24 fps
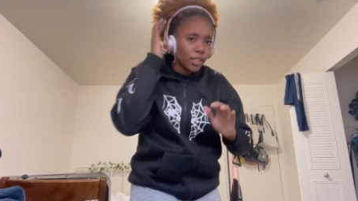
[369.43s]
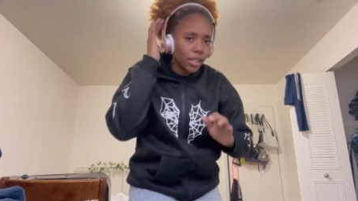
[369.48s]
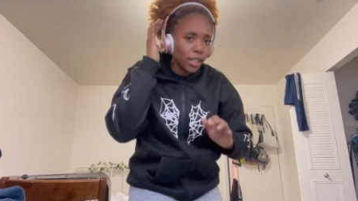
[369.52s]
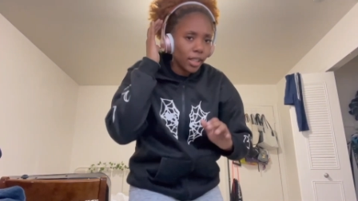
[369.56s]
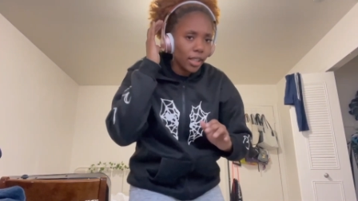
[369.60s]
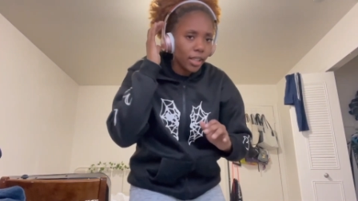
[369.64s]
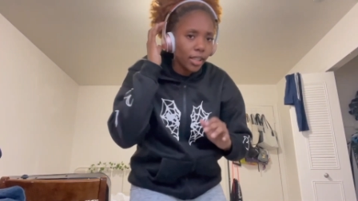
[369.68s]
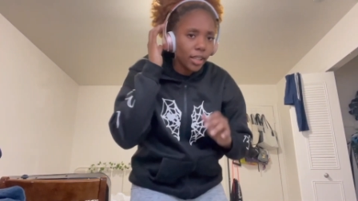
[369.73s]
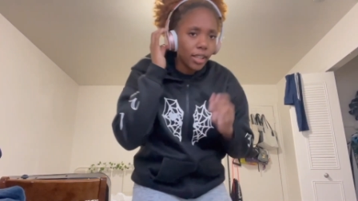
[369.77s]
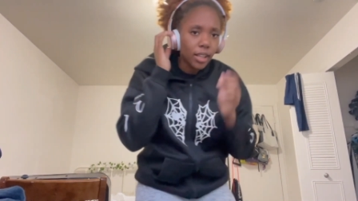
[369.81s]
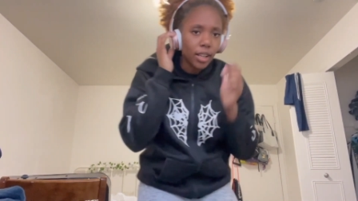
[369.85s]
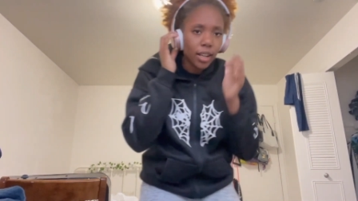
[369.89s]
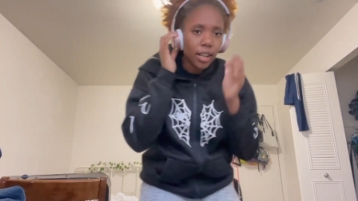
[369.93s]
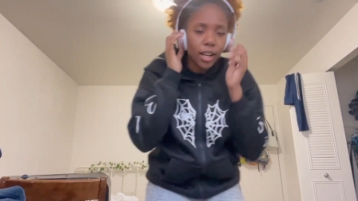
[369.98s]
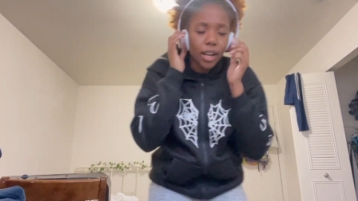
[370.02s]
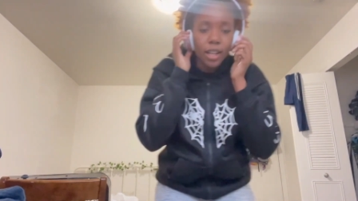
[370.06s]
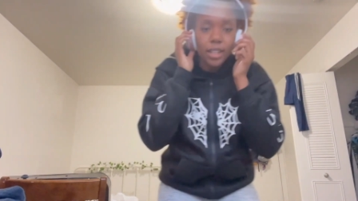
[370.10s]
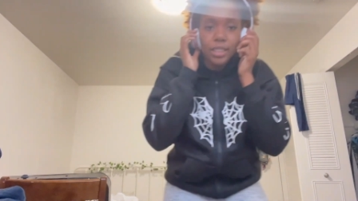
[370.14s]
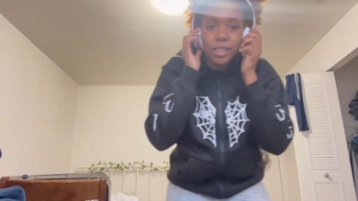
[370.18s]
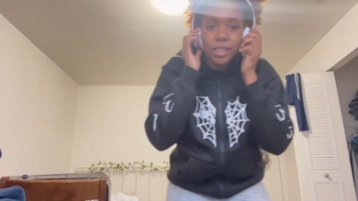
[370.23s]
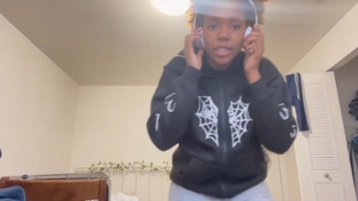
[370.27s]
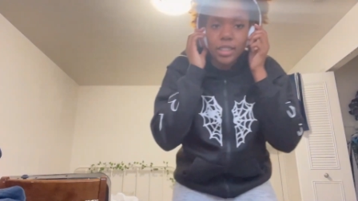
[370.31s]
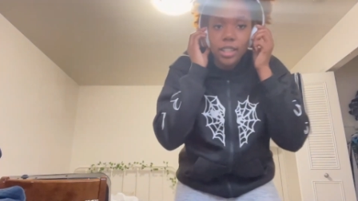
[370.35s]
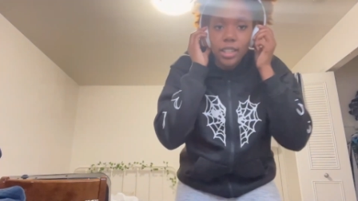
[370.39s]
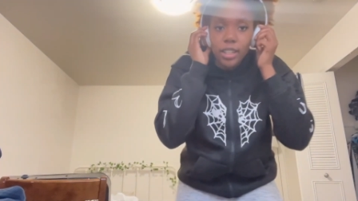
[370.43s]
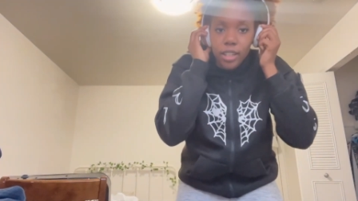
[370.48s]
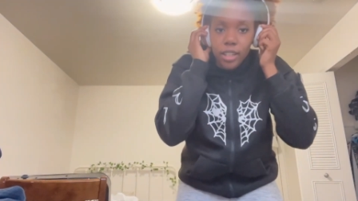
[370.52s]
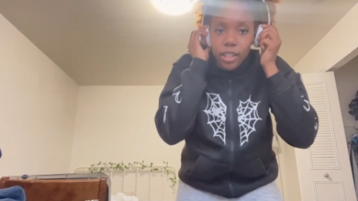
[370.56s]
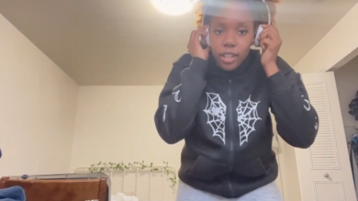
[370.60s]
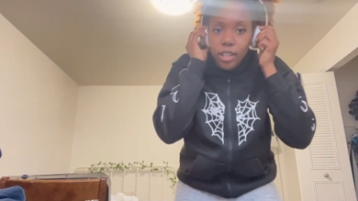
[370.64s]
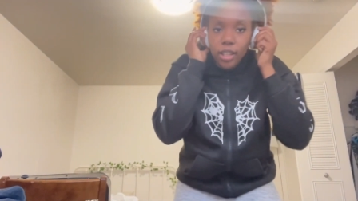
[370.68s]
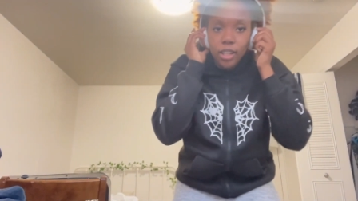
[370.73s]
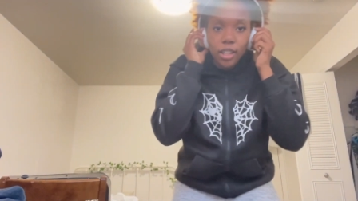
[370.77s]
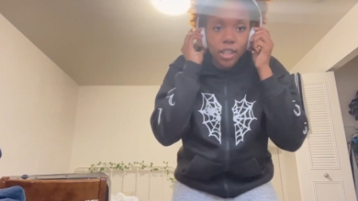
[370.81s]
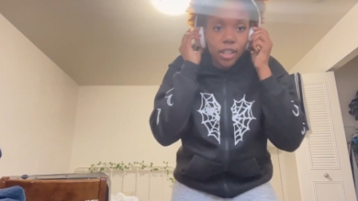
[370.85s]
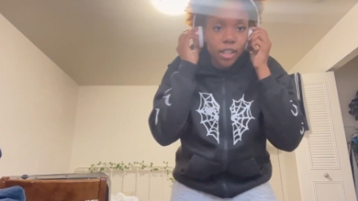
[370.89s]
Yeah, I can
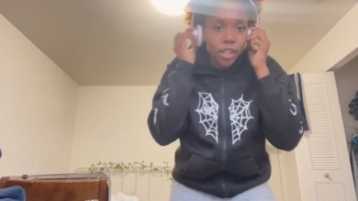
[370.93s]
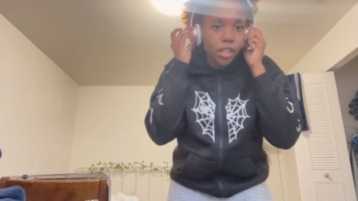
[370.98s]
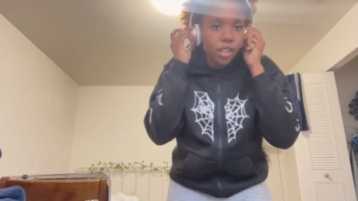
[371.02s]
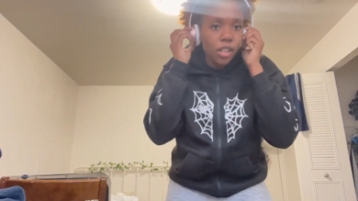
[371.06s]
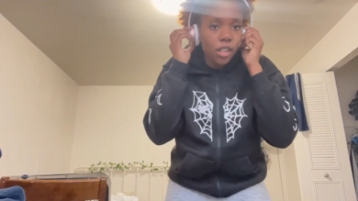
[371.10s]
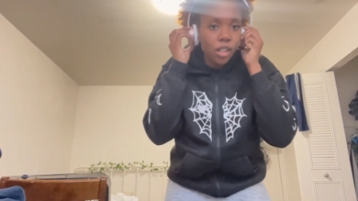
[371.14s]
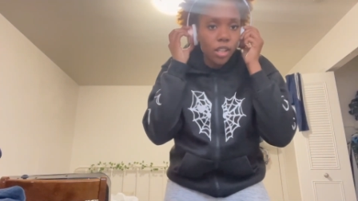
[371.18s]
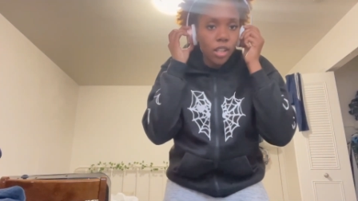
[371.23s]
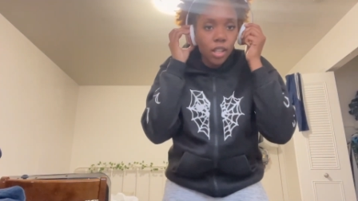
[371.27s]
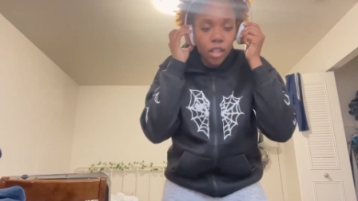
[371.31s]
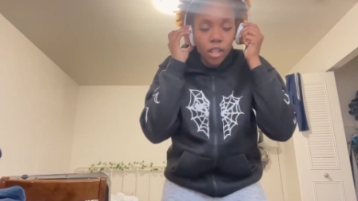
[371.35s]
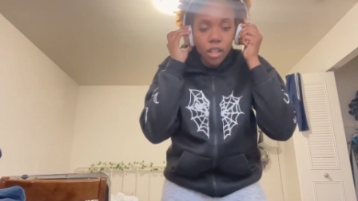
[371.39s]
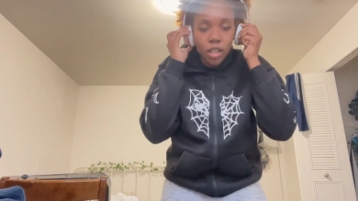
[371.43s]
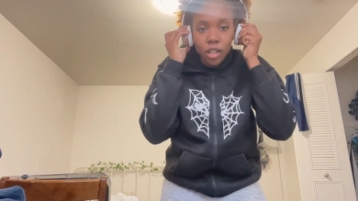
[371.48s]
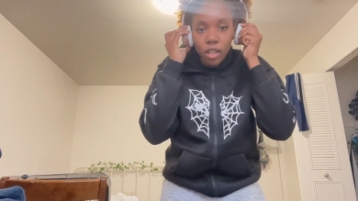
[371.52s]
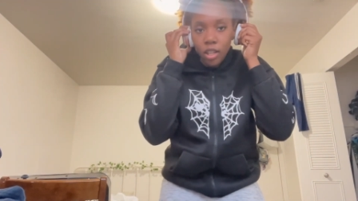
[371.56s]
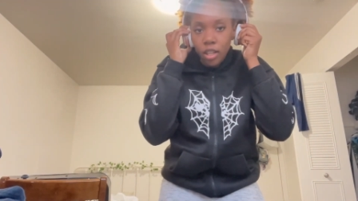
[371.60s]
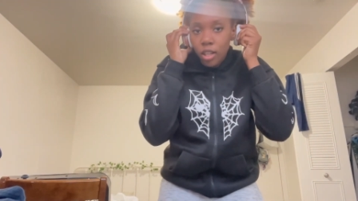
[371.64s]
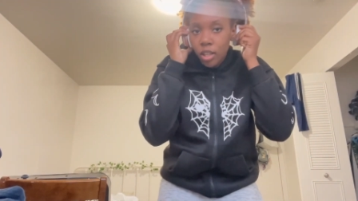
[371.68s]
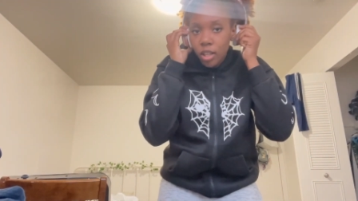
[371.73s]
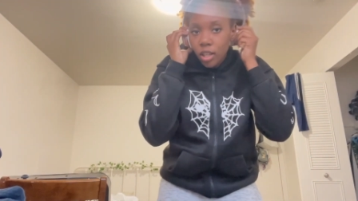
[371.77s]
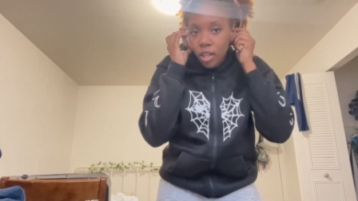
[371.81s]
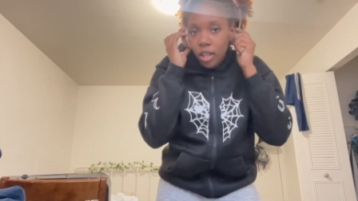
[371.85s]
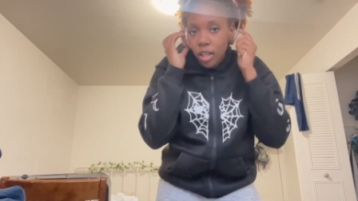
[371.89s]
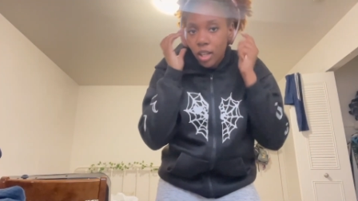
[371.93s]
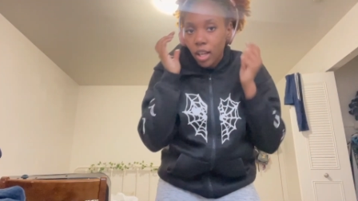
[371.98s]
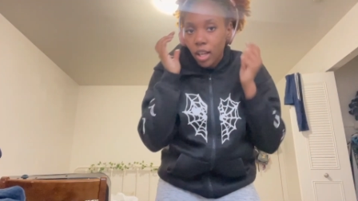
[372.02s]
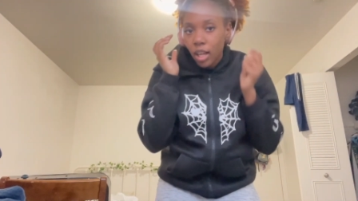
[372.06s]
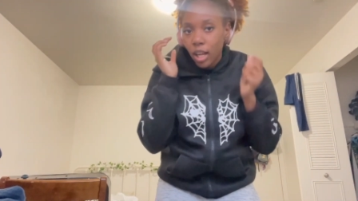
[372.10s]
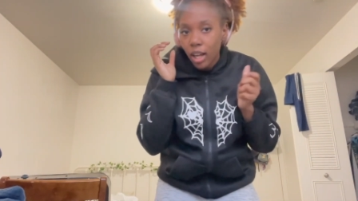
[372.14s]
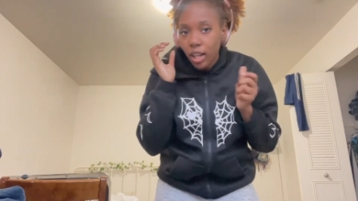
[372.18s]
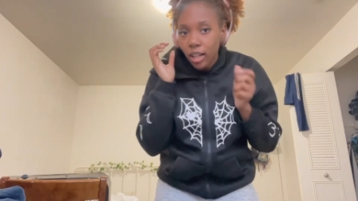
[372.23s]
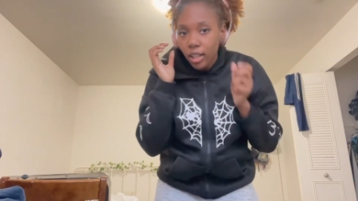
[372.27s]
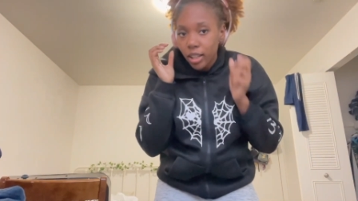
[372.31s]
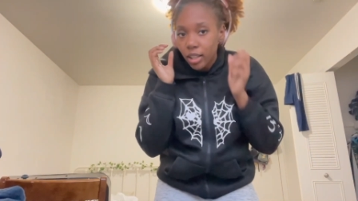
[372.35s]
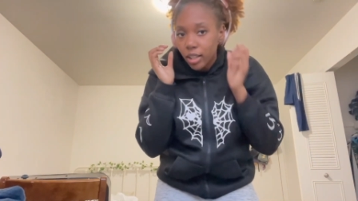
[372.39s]
get,
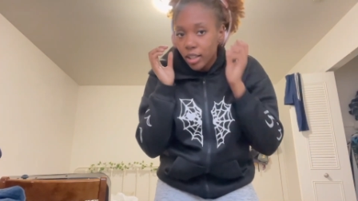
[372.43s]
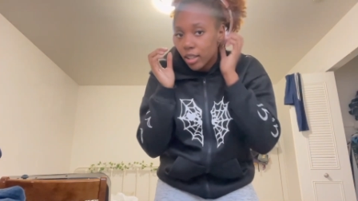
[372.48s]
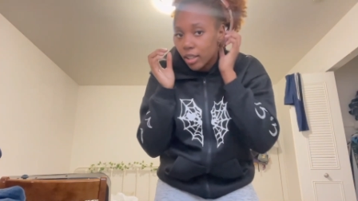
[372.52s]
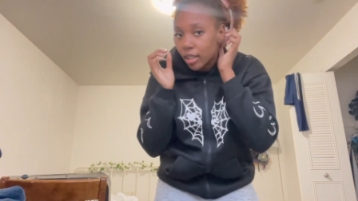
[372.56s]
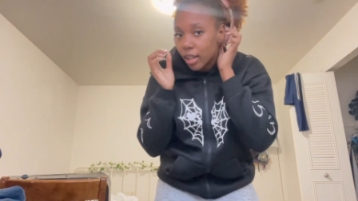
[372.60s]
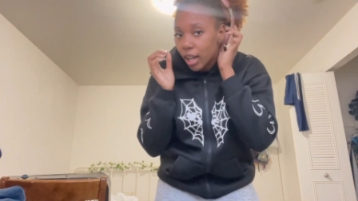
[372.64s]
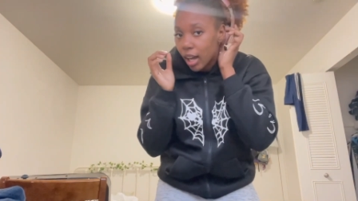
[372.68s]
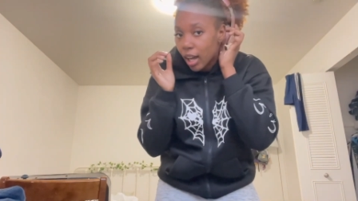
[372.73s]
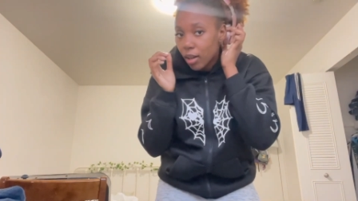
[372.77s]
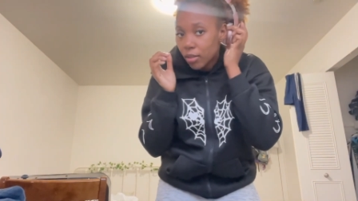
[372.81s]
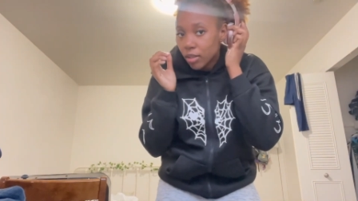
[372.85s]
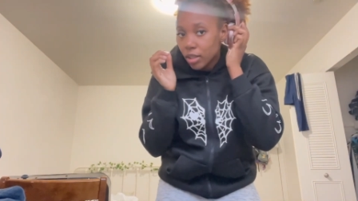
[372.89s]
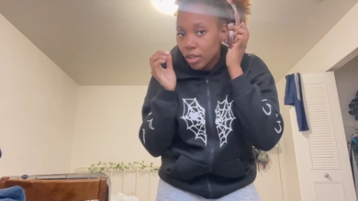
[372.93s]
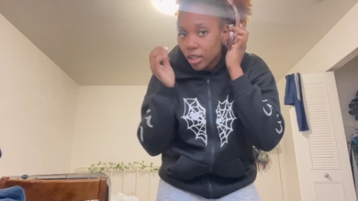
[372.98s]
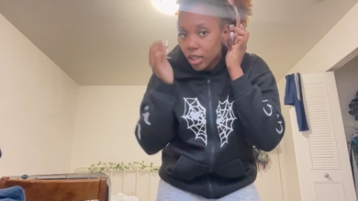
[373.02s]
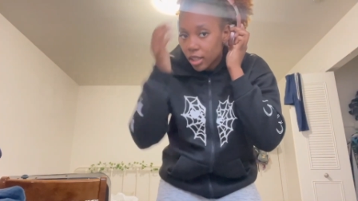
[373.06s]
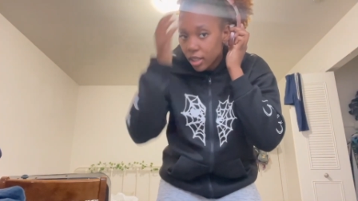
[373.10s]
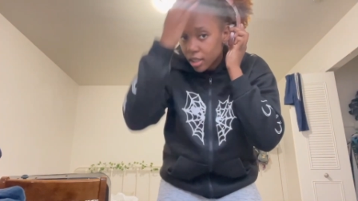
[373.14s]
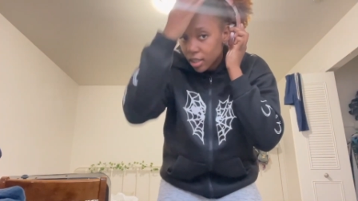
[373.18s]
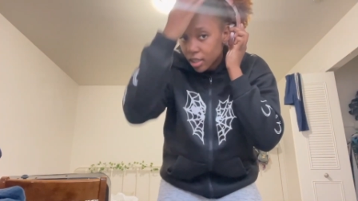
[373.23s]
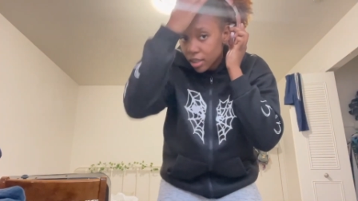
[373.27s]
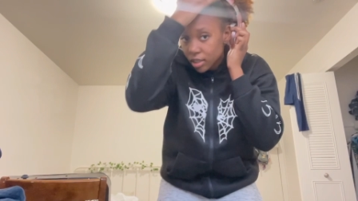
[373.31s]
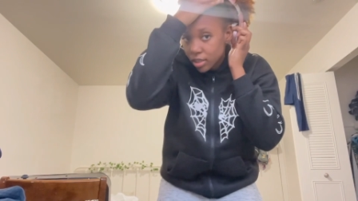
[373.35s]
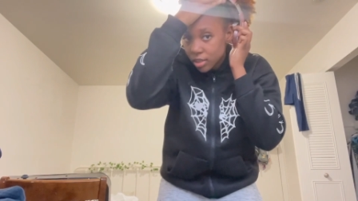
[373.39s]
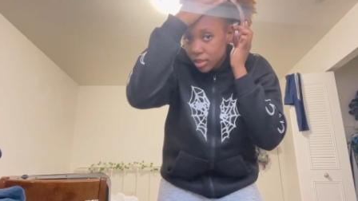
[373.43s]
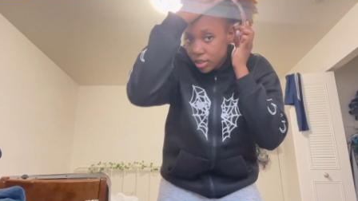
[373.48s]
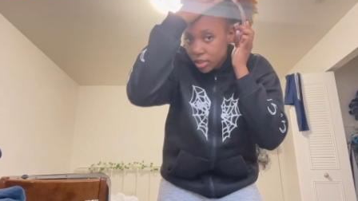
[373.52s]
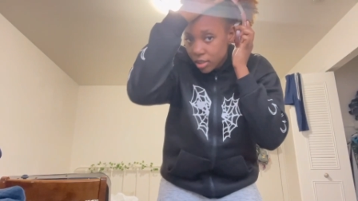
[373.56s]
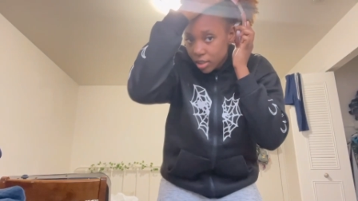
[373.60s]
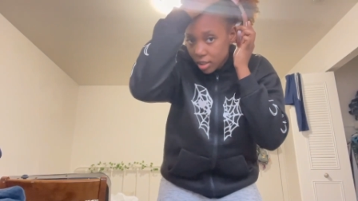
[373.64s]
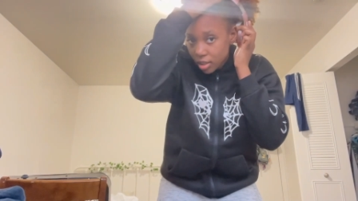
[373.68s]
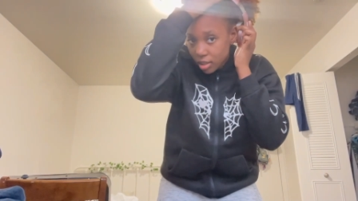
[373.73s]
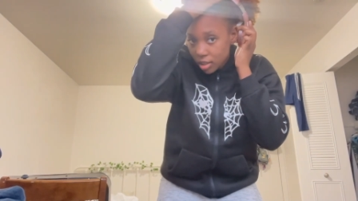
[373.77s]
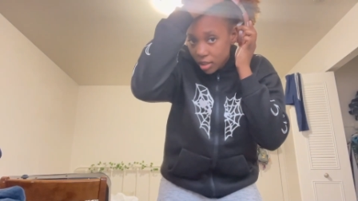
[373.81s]
I can get down to these.